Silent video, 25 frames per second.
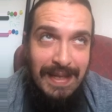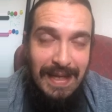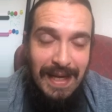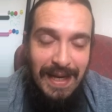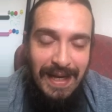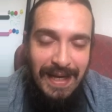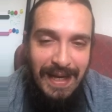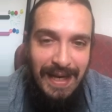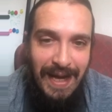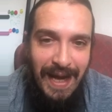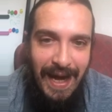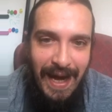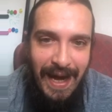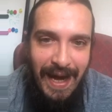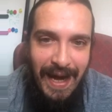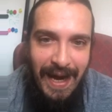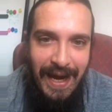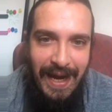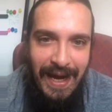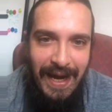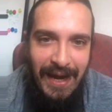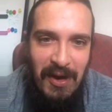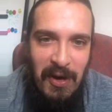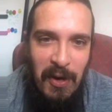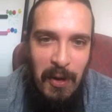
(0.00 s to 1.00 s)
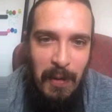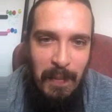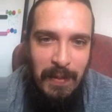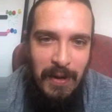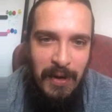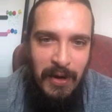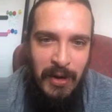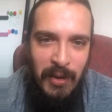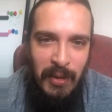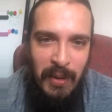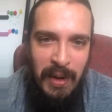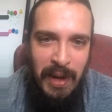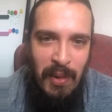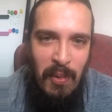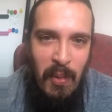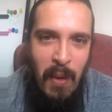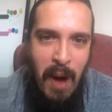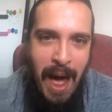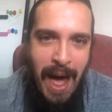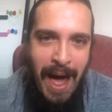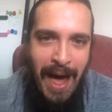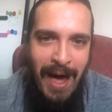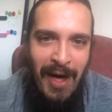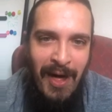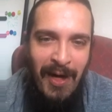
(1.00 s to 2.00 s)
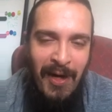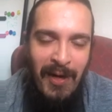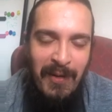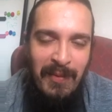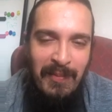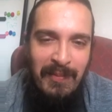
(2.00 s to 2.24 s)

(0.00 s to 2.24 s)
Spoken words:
Sunday. Hope you're doing well.